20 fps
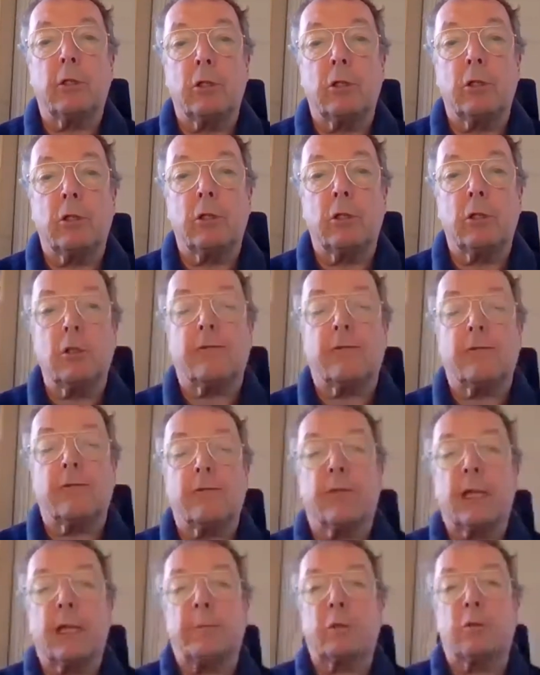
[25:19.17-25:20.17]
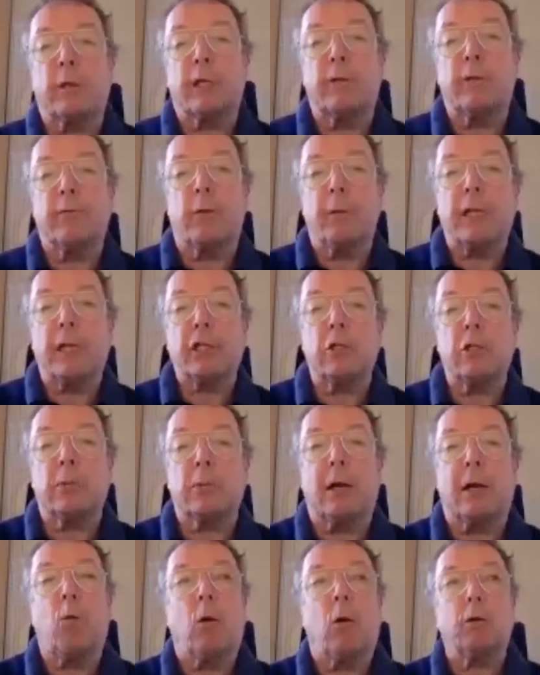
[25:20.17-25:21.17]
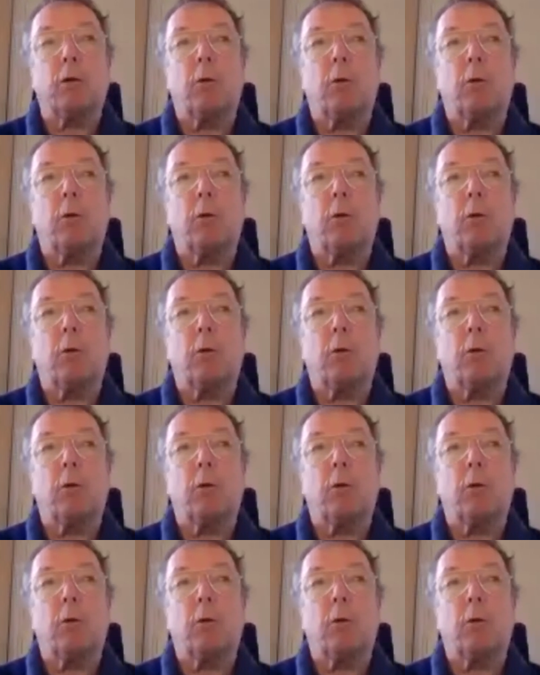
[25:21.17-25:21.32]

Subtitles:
for capturing information about what